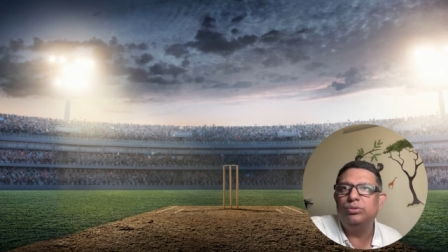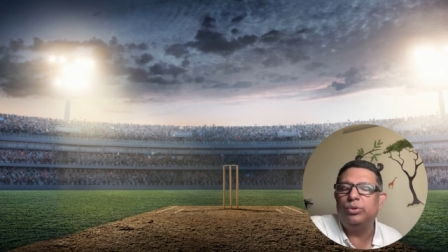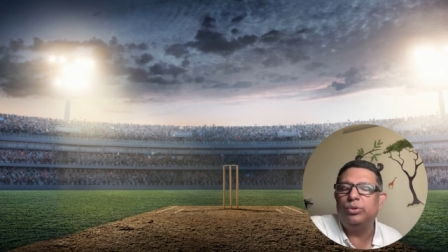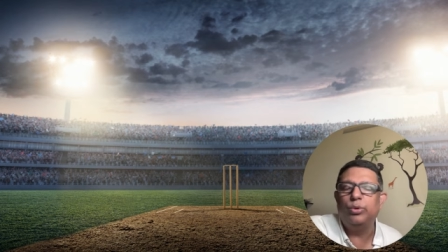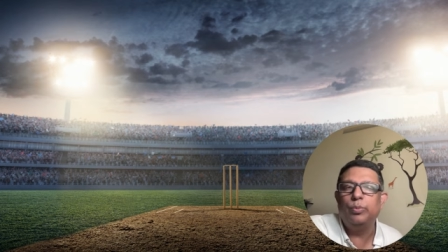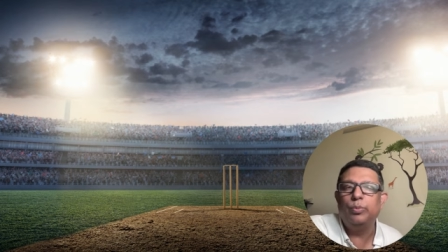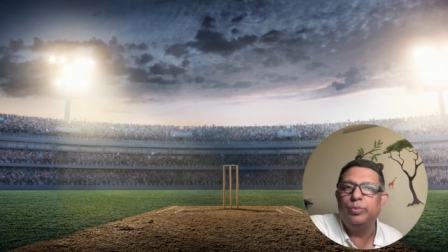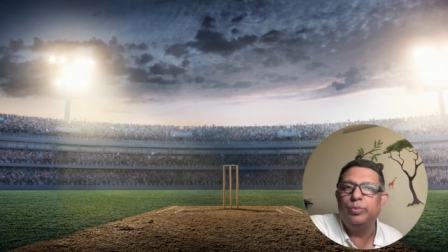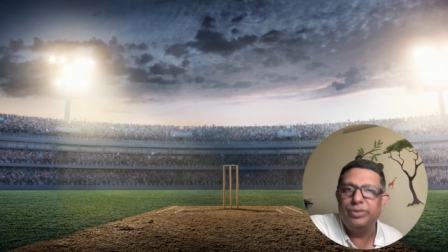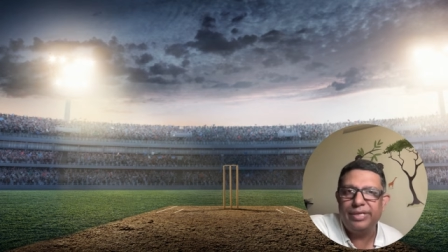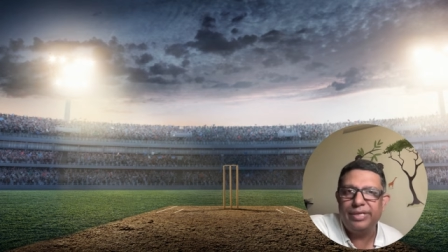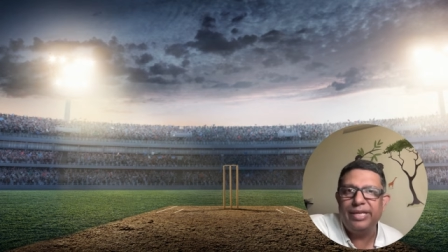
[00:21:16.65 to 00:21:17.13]

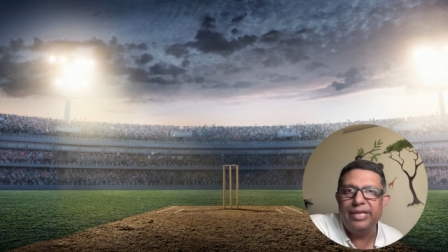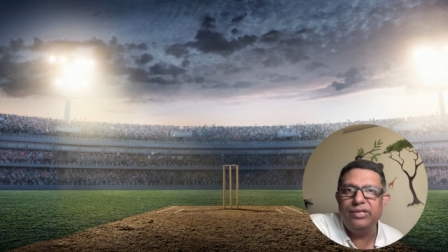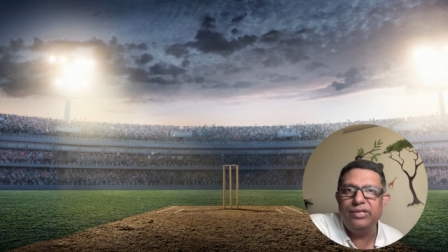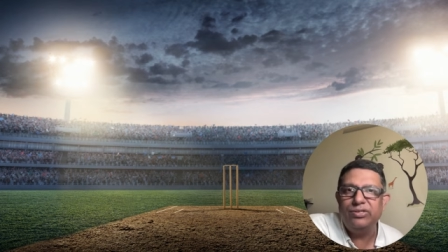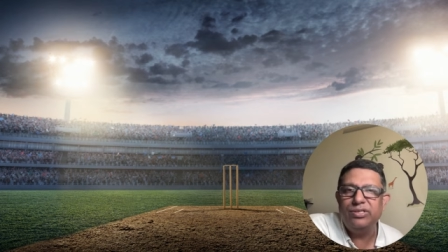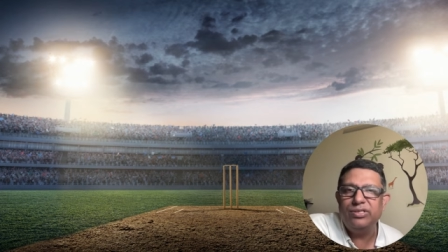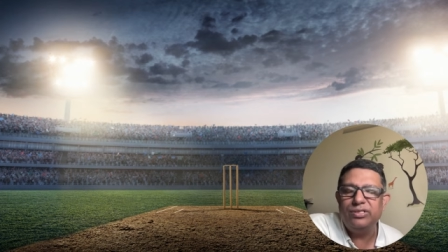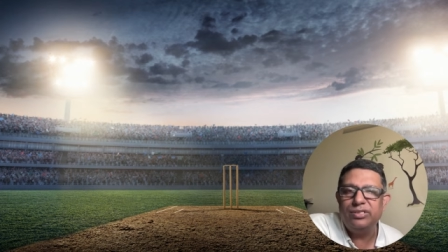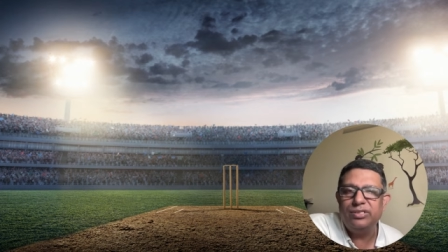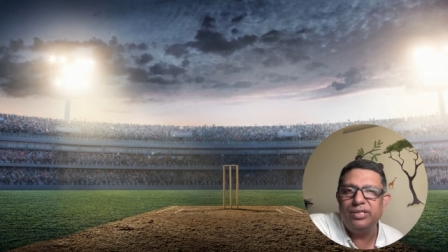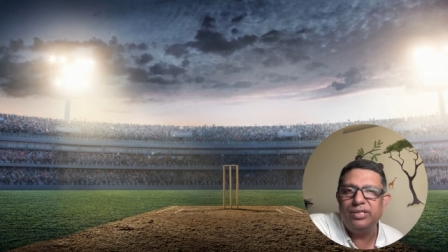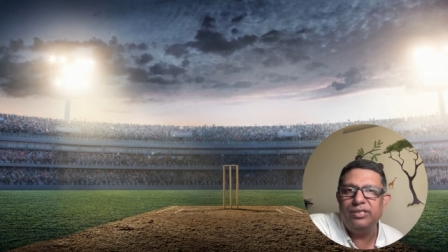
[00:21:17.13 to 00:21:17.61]
group
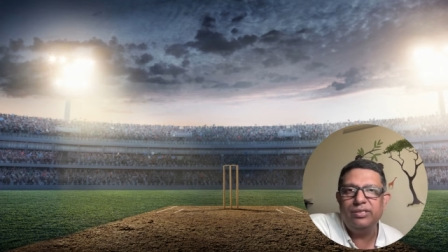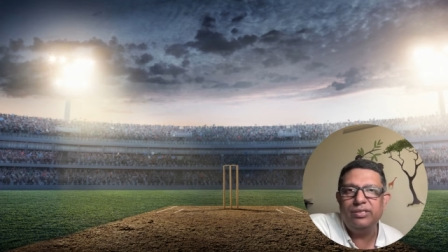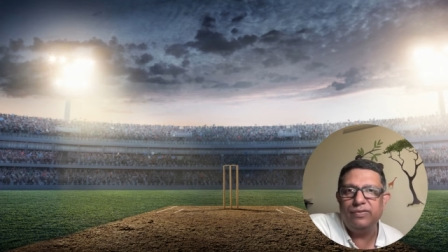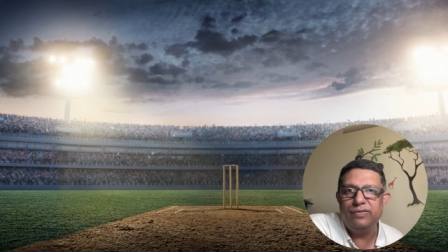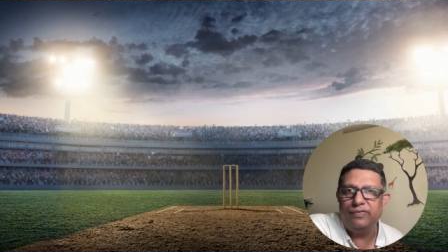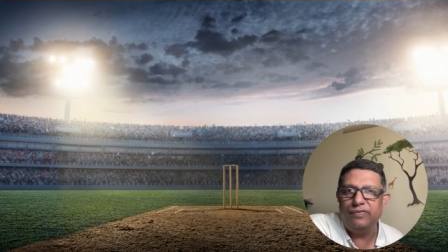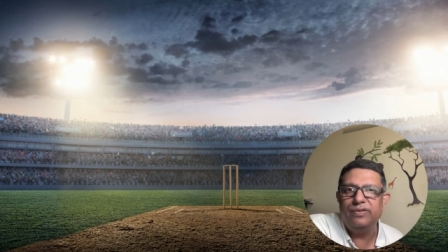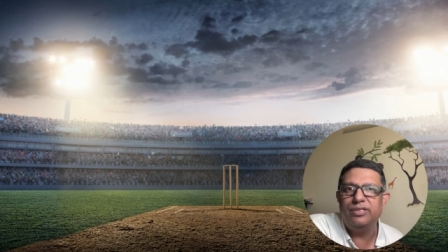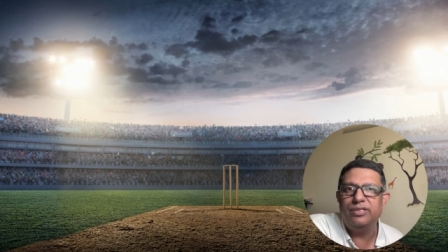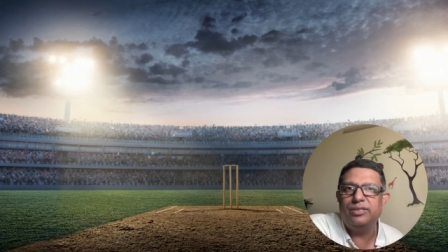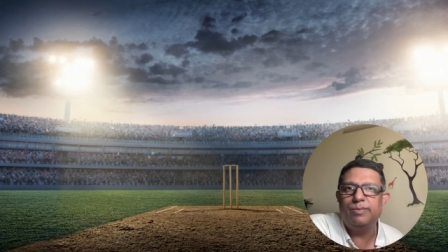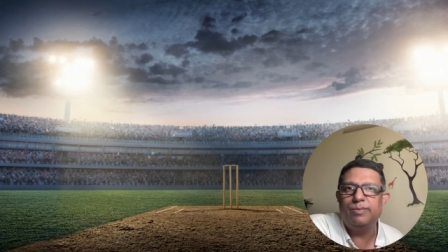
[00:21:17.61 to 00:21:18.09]
stages in the
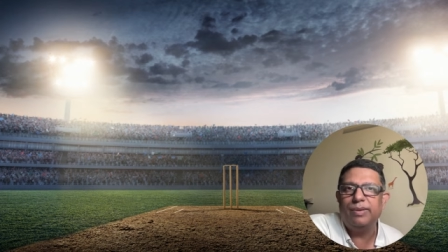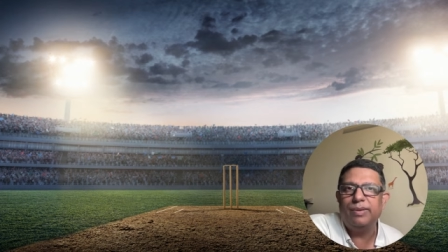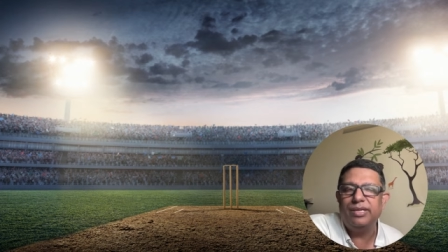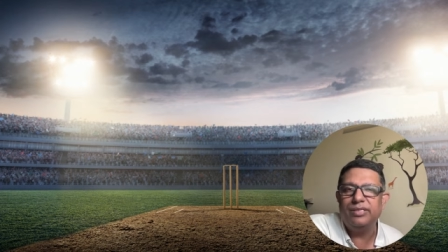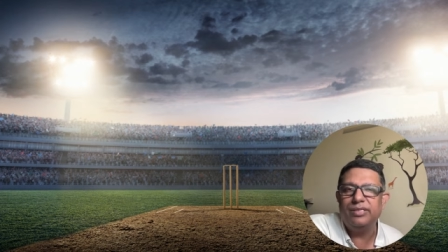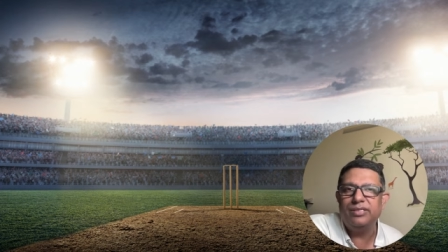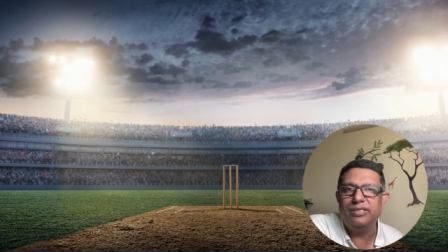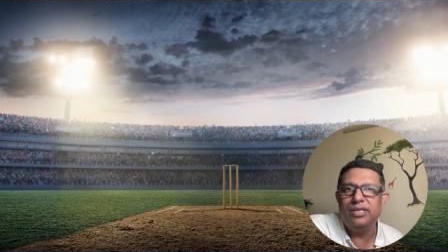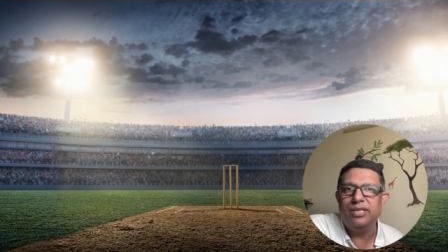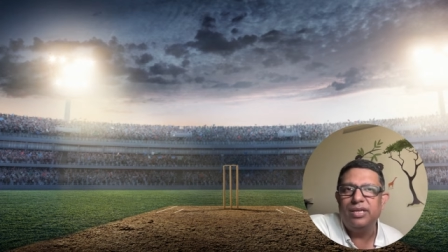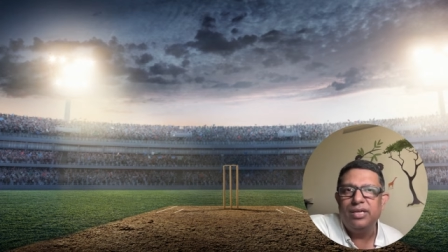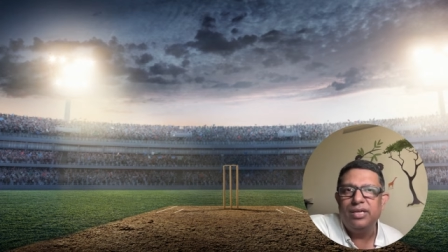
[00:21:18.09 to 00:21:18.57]
first
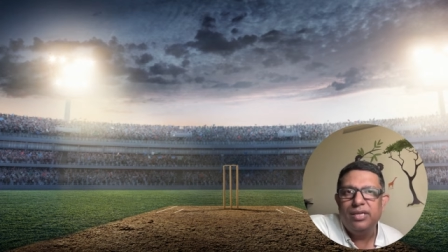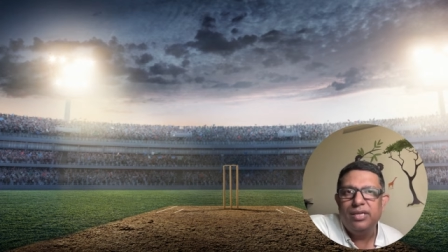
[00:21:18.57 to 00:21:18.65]
place